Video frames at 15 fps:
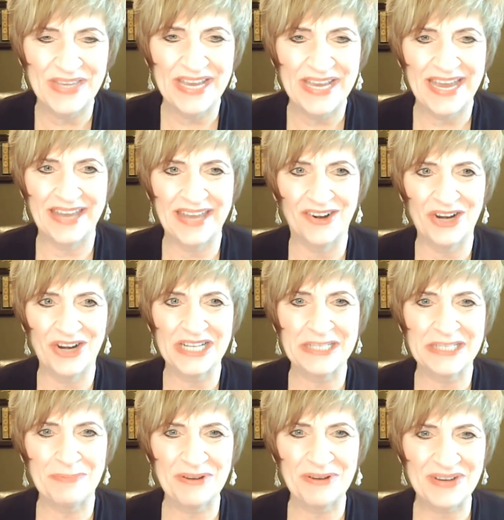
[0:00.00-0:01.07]
and are
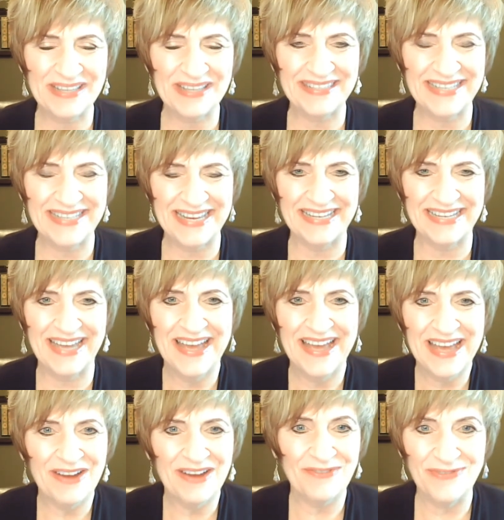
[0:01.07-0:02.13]
experiencing
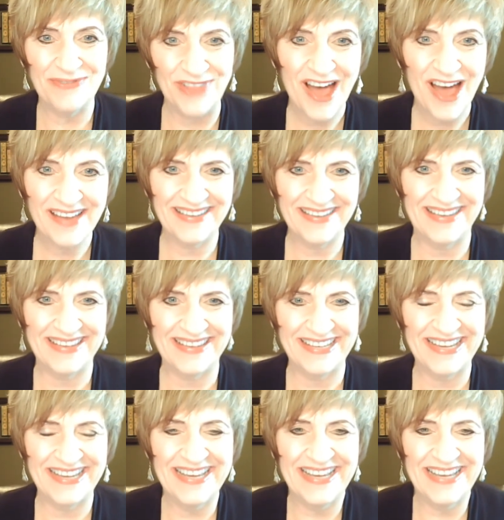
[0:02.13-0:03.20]

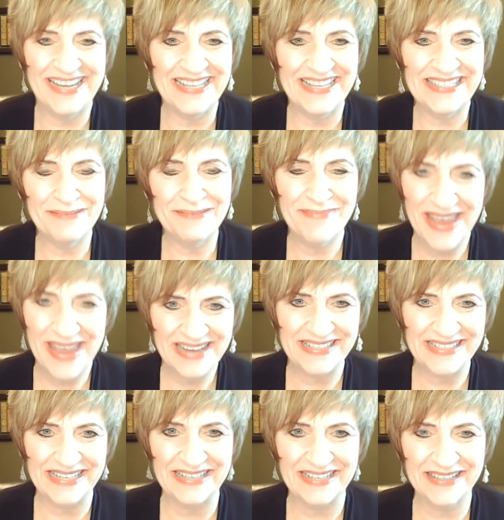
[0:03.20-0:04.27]
flying, it's
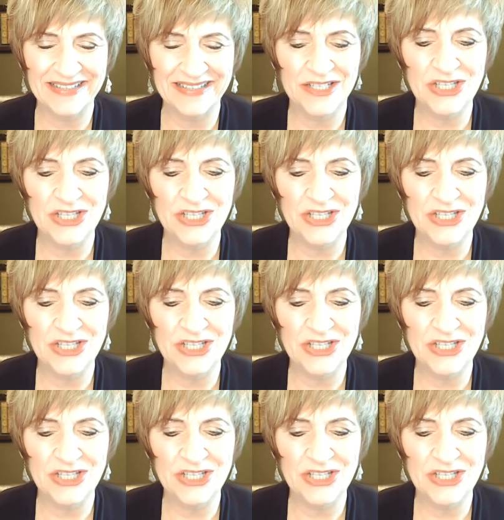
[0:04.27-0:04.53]
amazing.